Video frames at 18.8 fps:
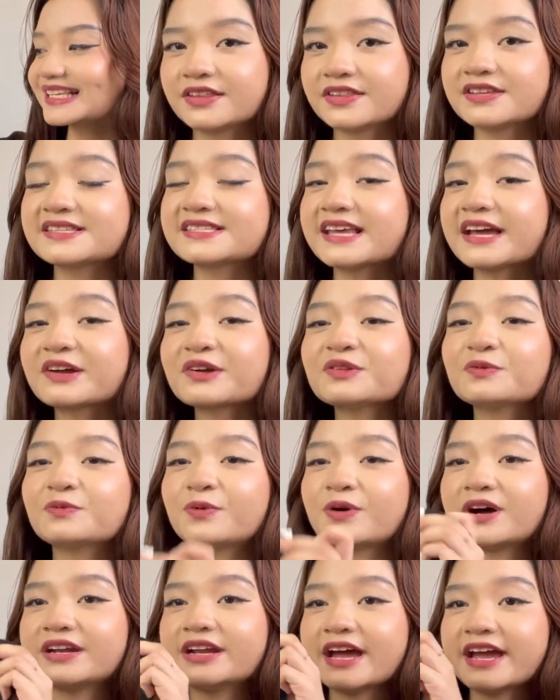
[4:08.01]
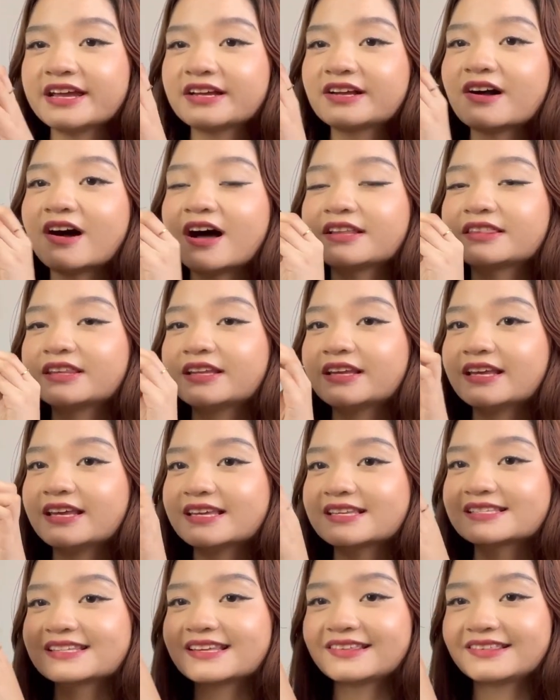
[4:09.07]
The second one I got
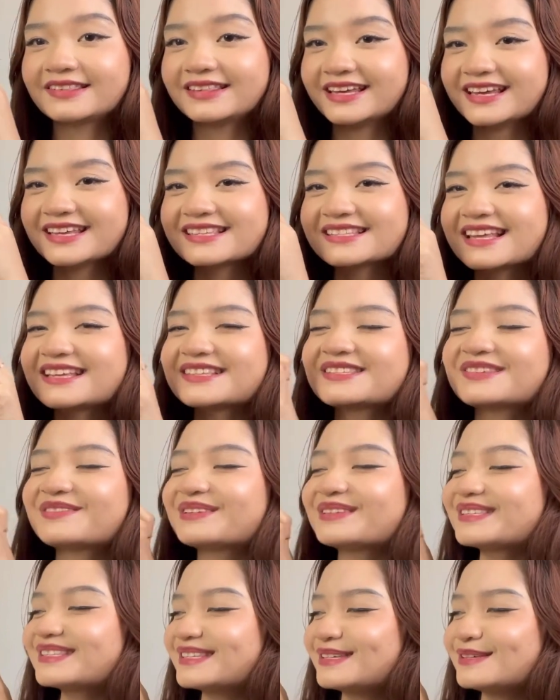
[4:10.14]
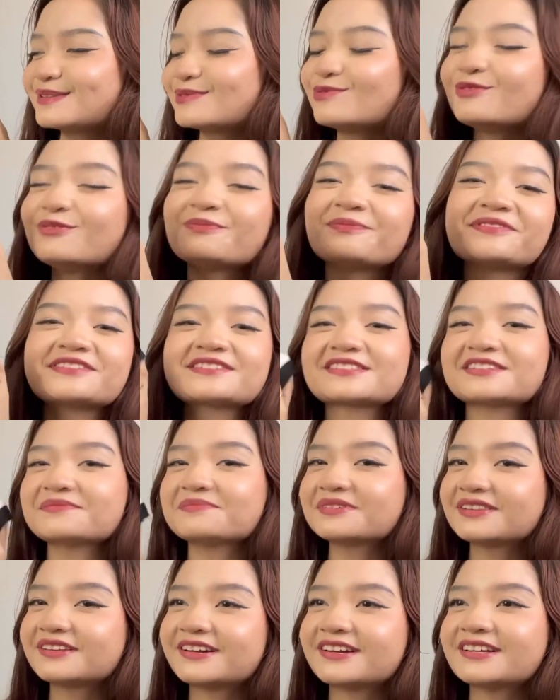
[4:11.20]
is this. As you can see, super
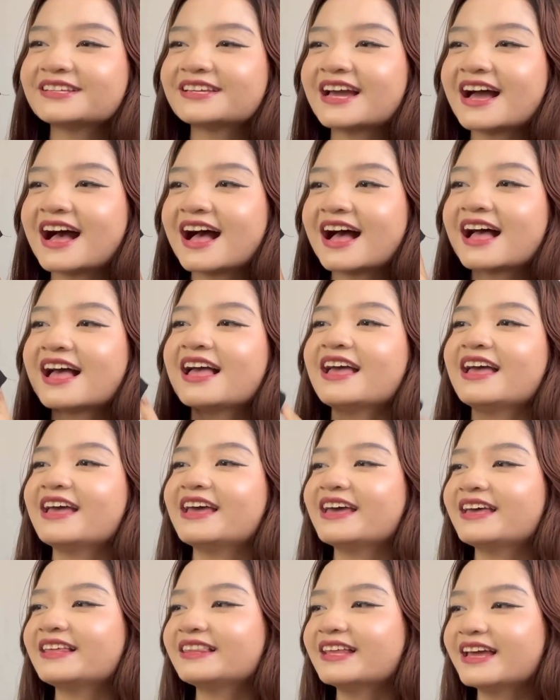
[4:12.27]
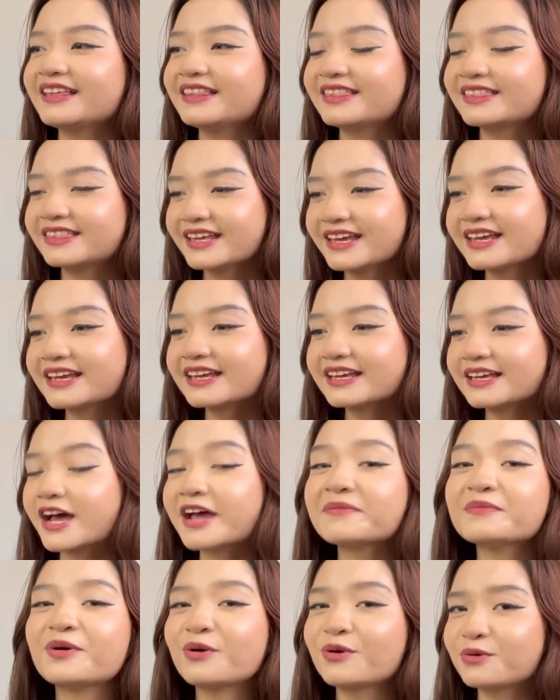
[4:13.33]
similar niya. And I think
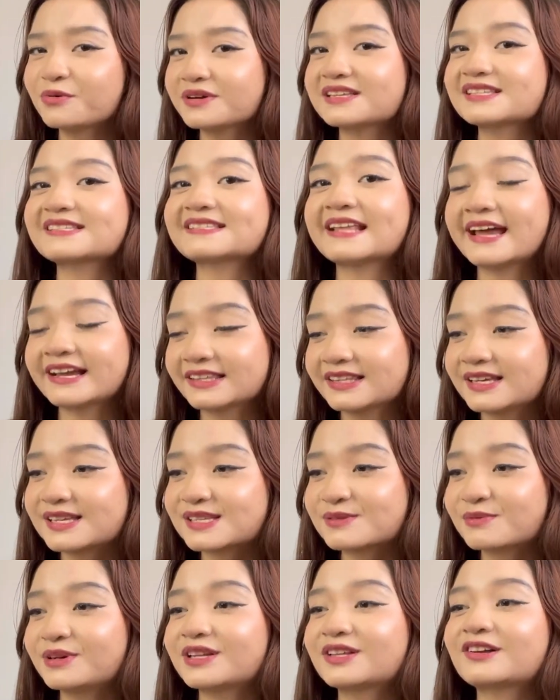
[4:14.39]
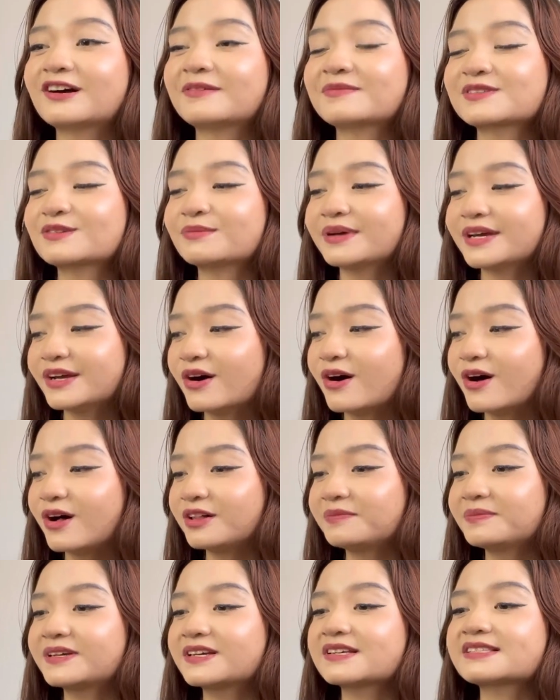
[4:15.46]
I've always liked this when it comes to my haul
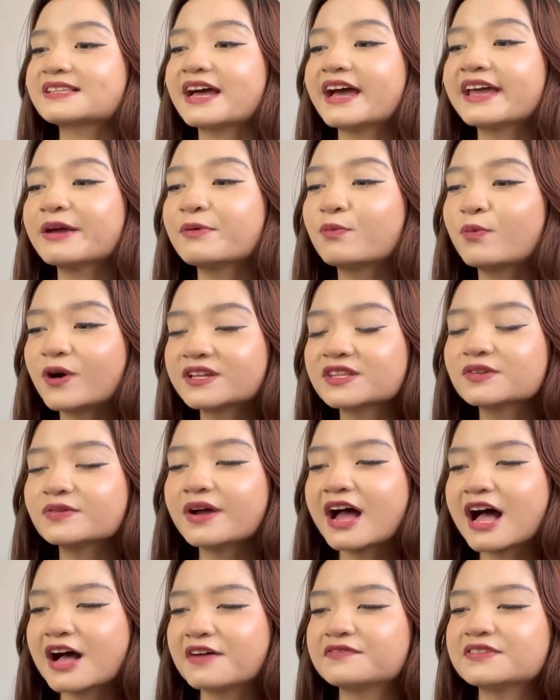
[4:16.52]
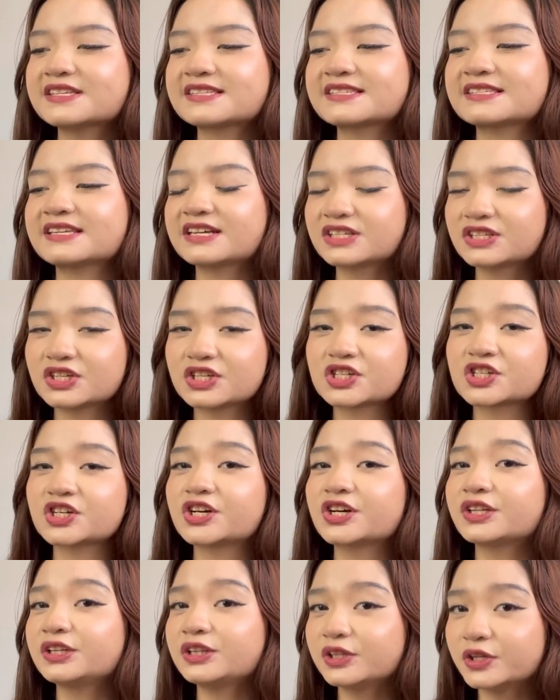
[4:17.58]
because I want to have a
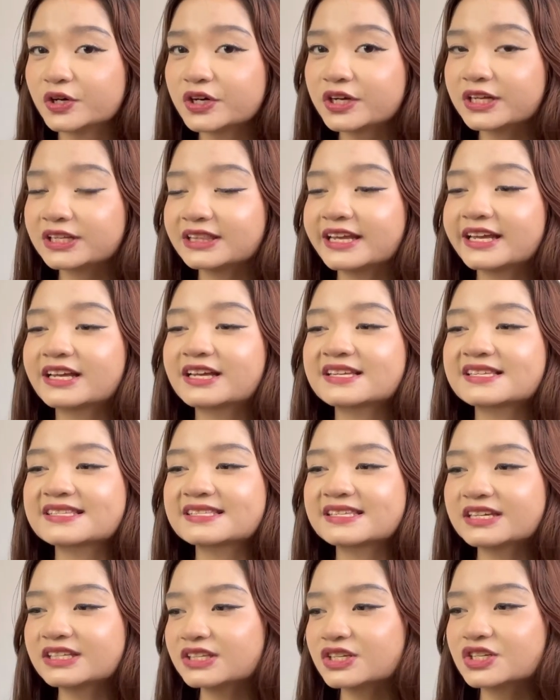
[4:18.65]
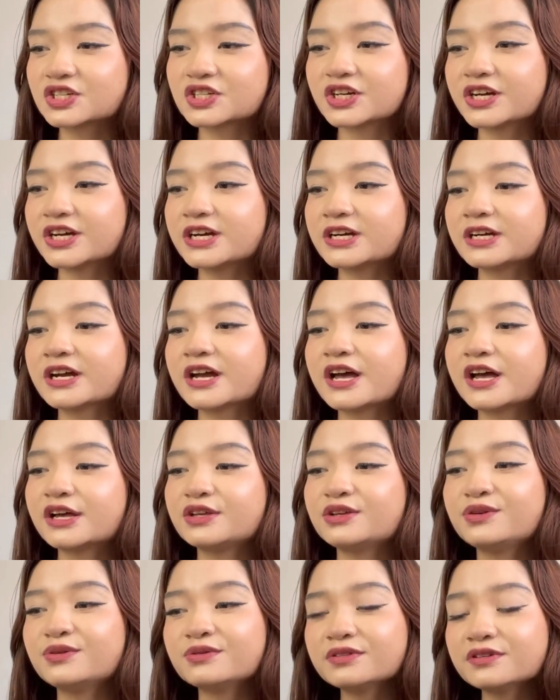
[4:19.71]
signature look, like a signature
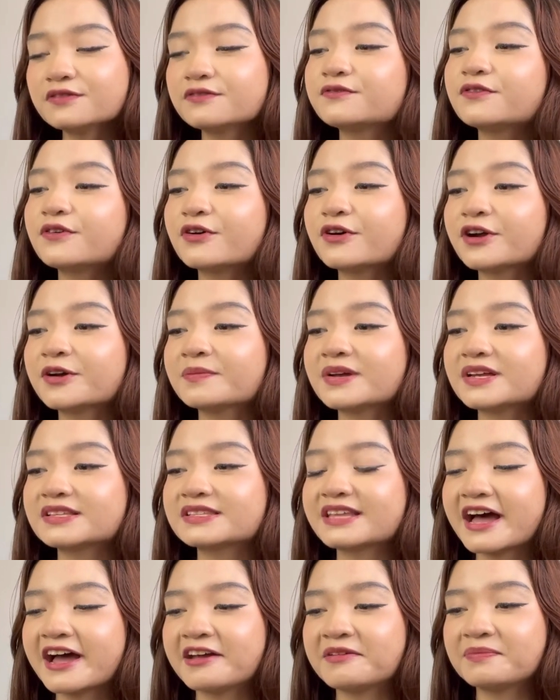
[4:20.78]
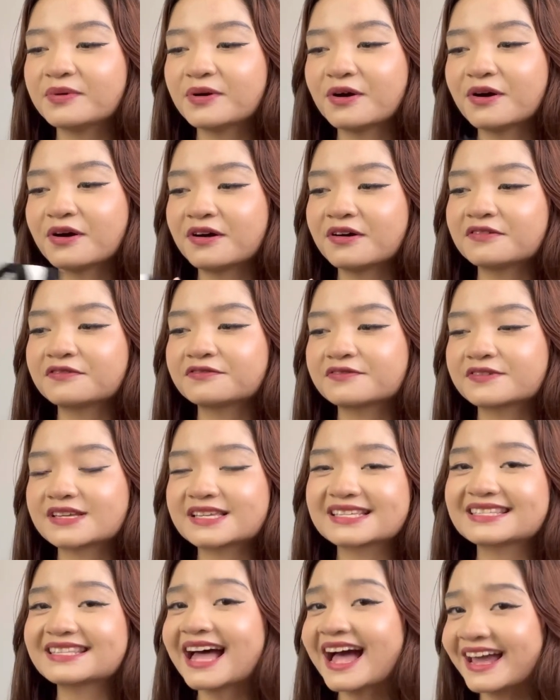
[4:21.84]
uniform type of
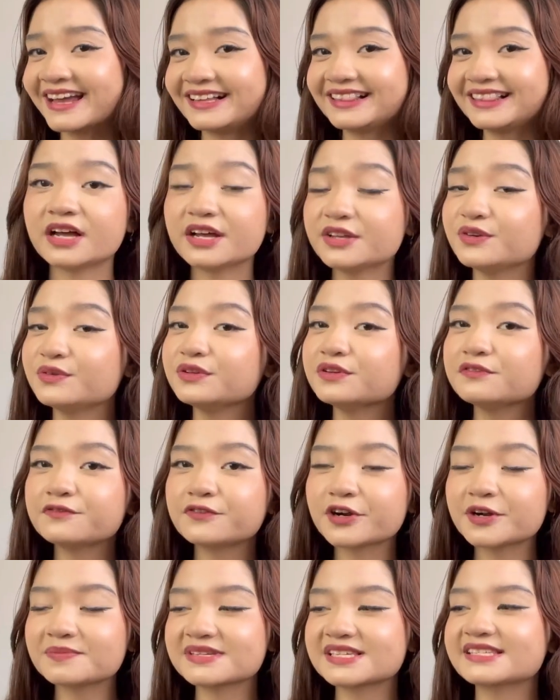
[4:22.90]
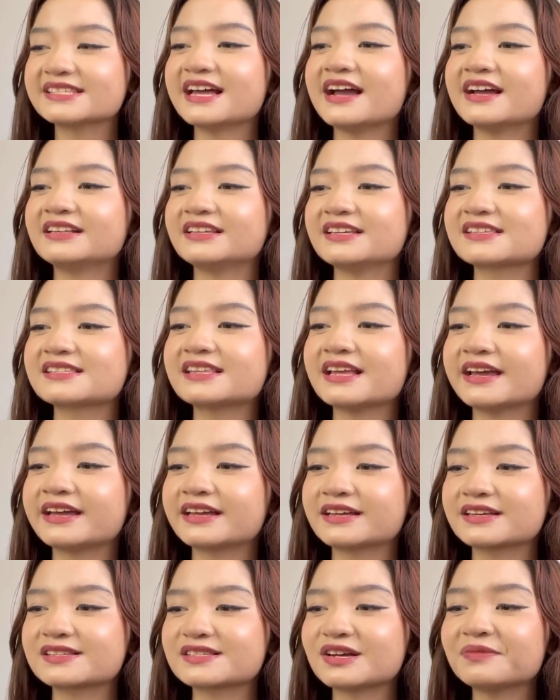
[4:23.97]
style. A uniform style is
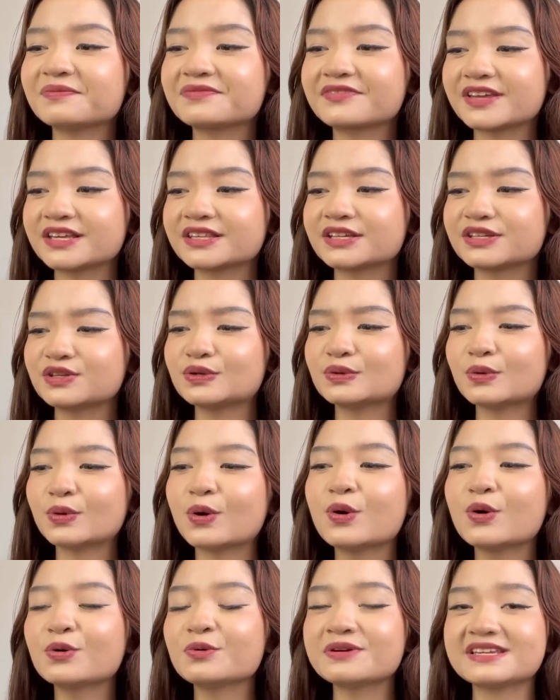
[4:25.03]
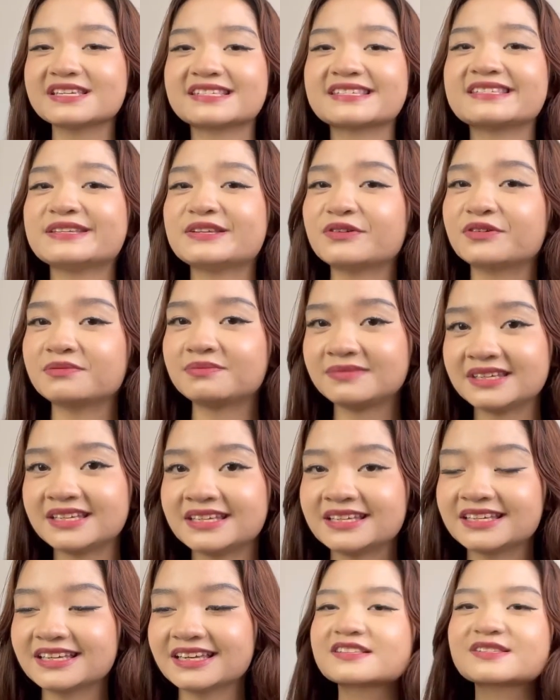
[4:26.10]
like something that you always see on
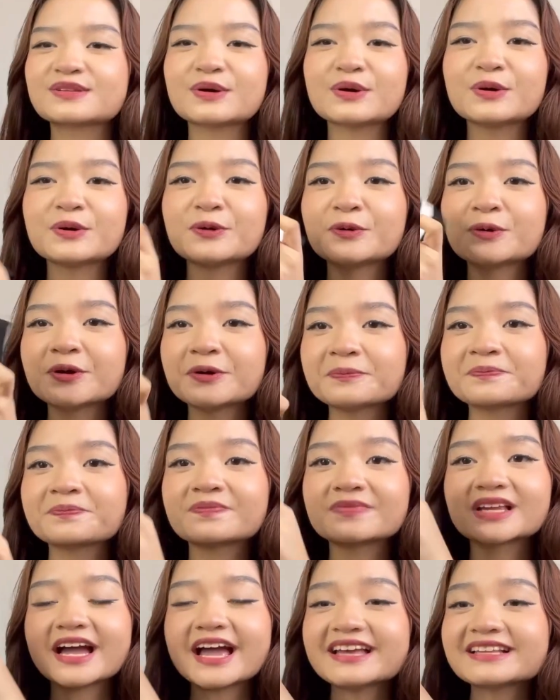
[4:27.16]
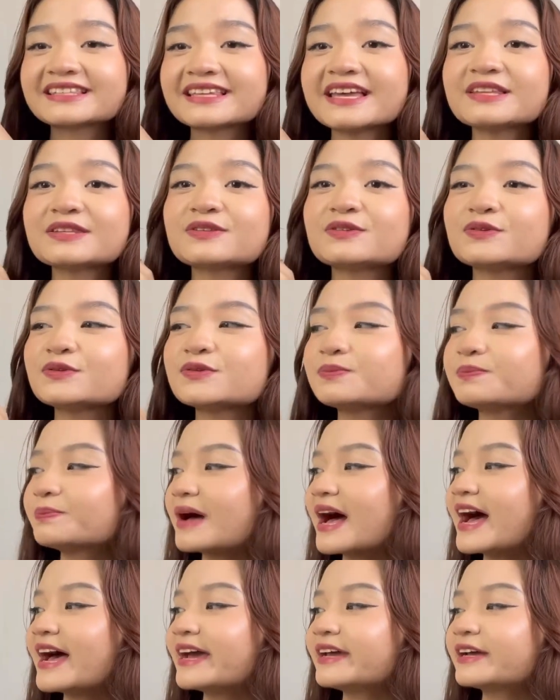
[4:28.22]
me. So I tend to
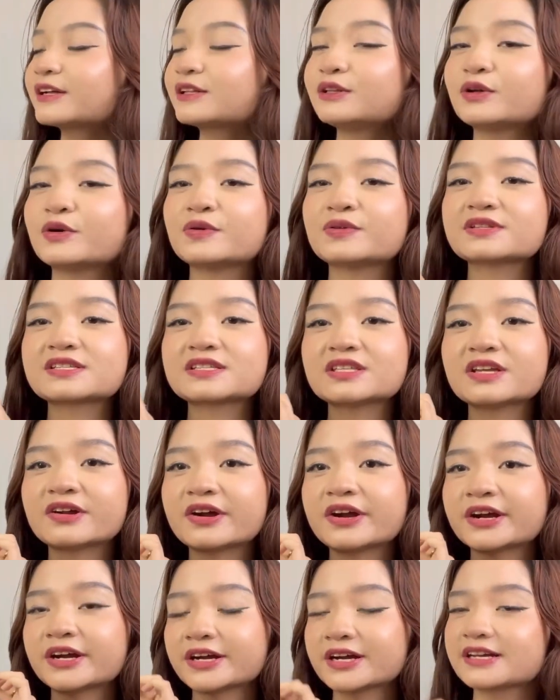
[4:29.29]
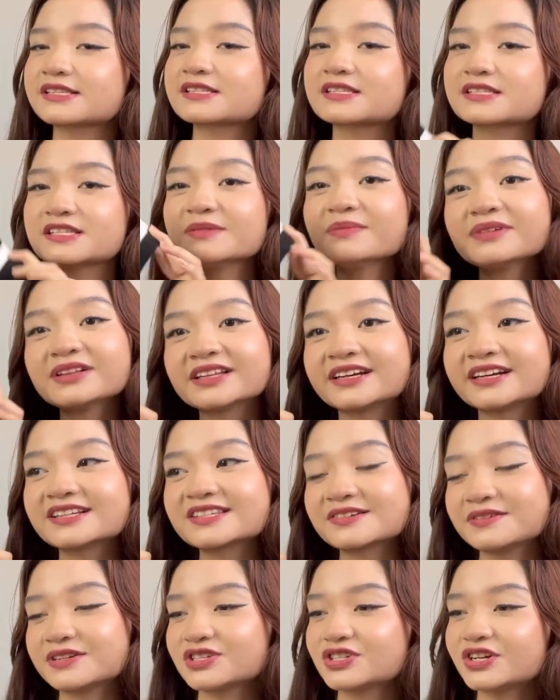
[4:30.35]
buy clothes that are similar
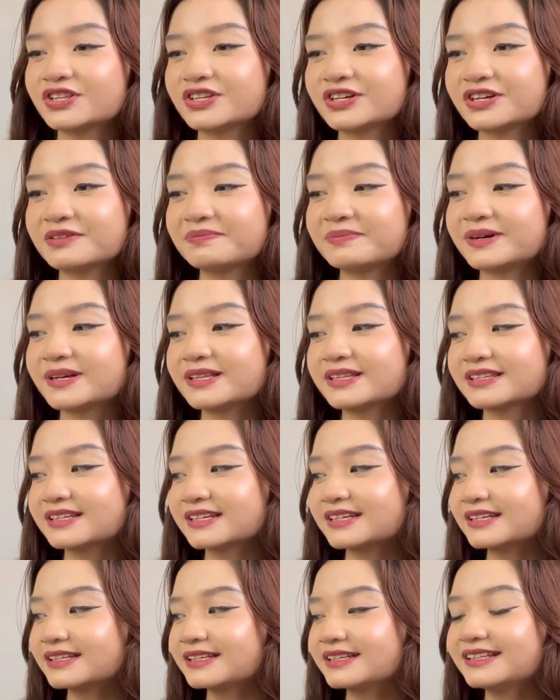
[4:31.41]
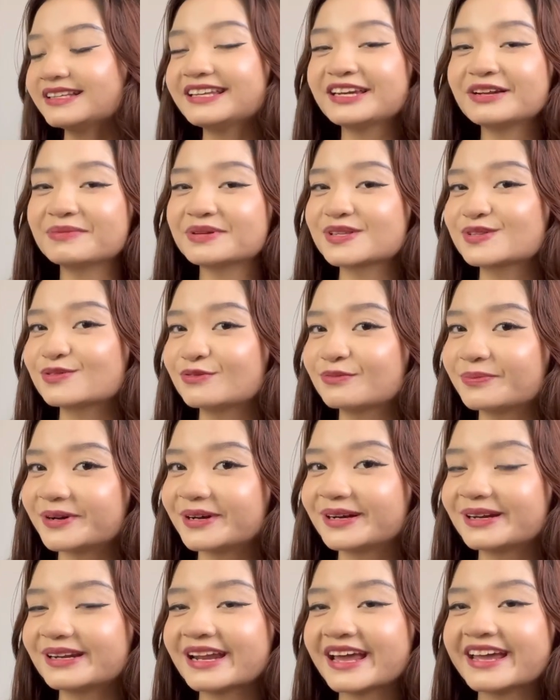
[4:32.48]
to each other, but hindi naman super.
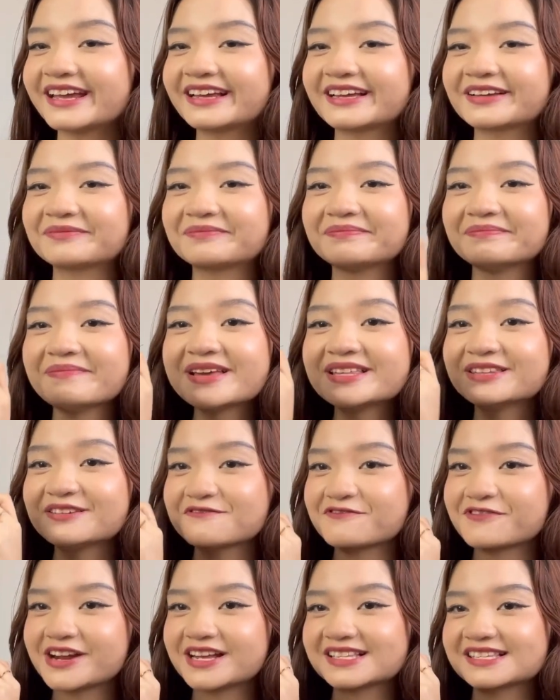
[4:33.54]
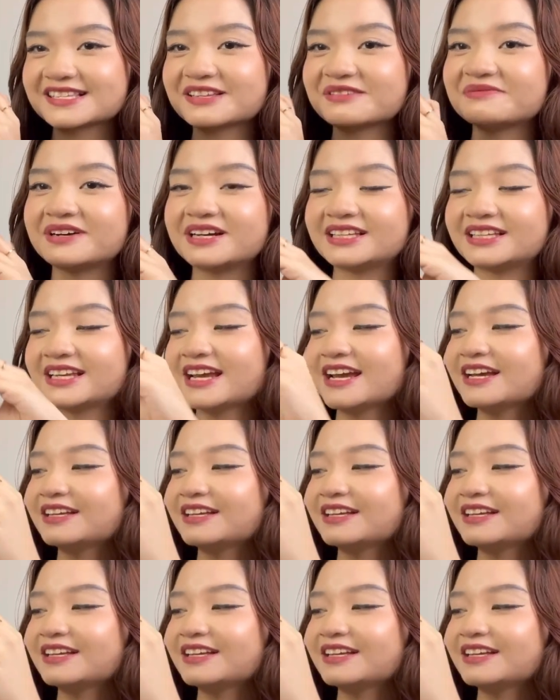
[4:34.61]
Like, may difference naman.